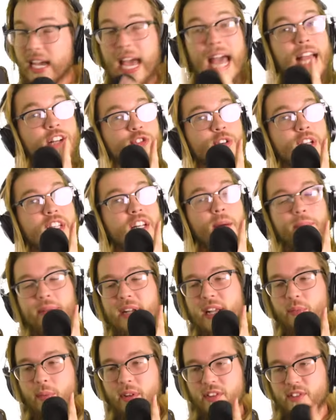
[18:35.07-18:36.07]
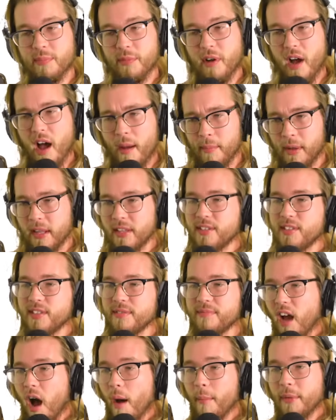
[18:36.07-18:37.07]
Actually, an update with some comments.
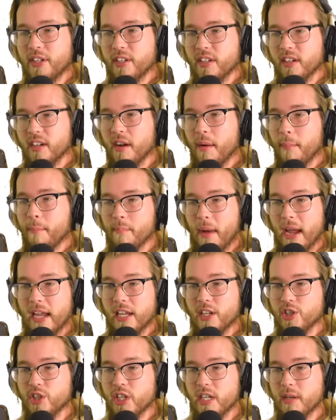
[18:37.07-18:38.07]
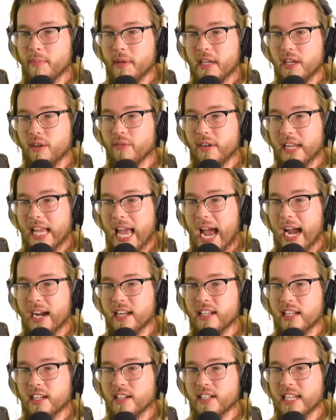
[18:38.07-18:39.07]
Commenter, might she be
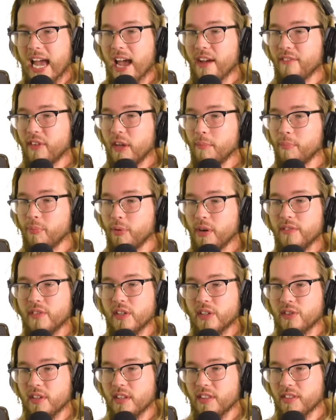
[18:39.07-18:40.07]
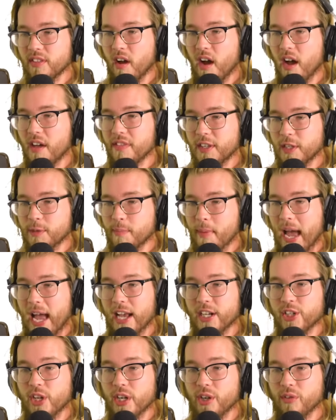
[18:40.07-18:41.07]
reacting to having previously thought this
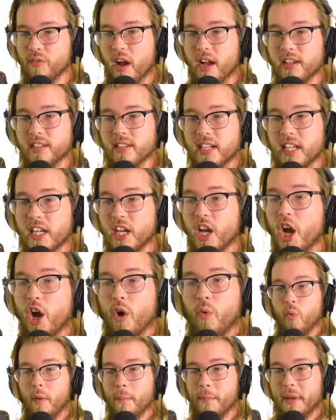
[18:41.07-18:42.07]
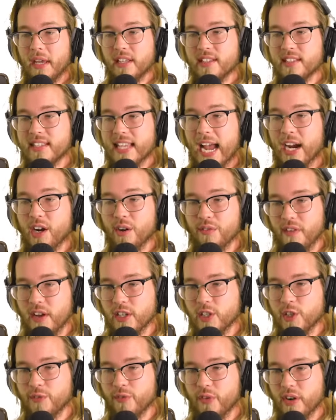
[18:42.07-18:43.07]
past generosity were big
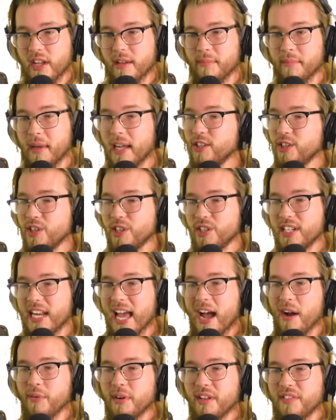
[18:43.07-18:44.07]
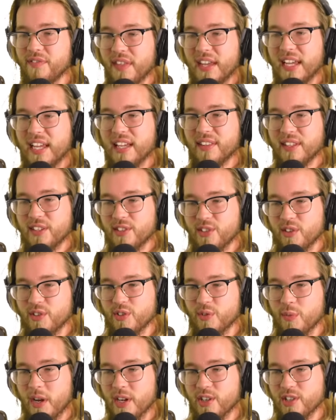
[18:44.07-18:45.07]
sacrifices for him, and she's now rethinking these
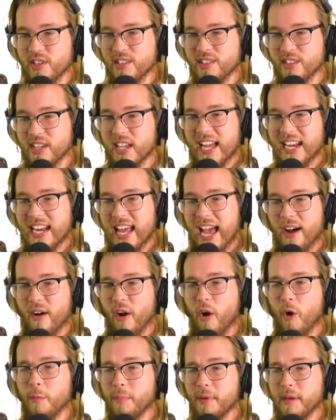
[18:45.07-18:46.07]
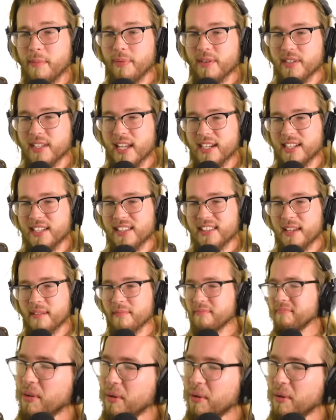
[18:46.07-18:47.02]
situations and how OP presented them?